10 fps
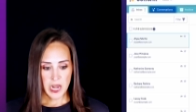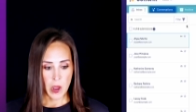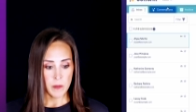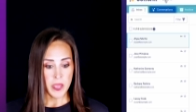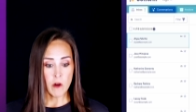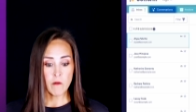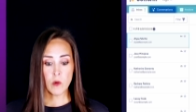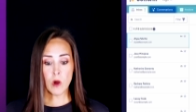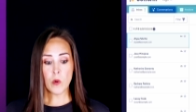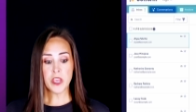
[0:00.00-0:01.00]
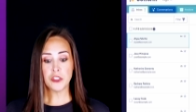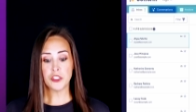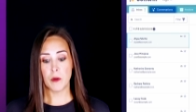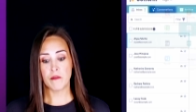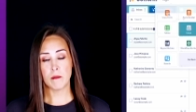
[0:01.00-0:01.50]
Now up here, if we want, we can
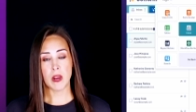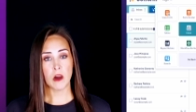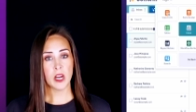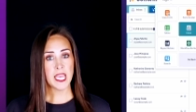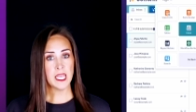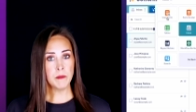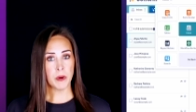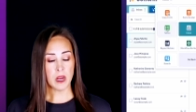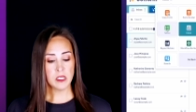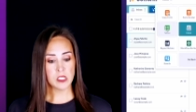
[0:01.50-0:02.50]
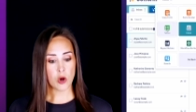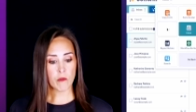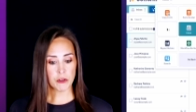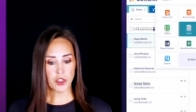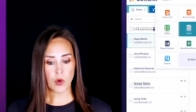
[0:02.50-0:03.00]
jump from our inbox
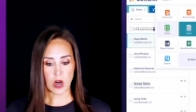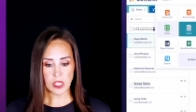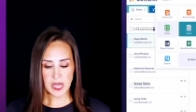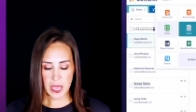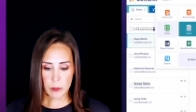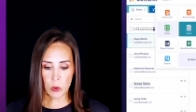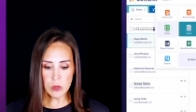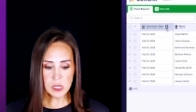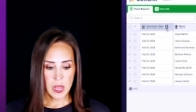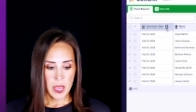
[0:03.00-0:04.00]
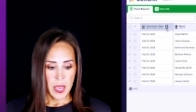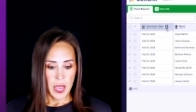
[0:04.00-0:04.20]
over to our tables